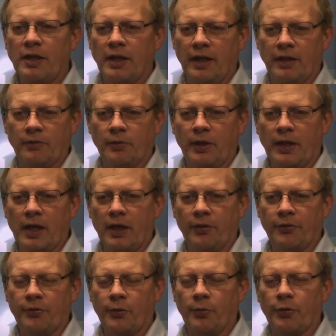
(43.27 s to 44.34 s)
and right on
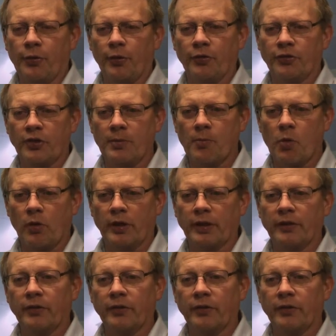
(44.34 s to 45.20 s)
through Thursday morning.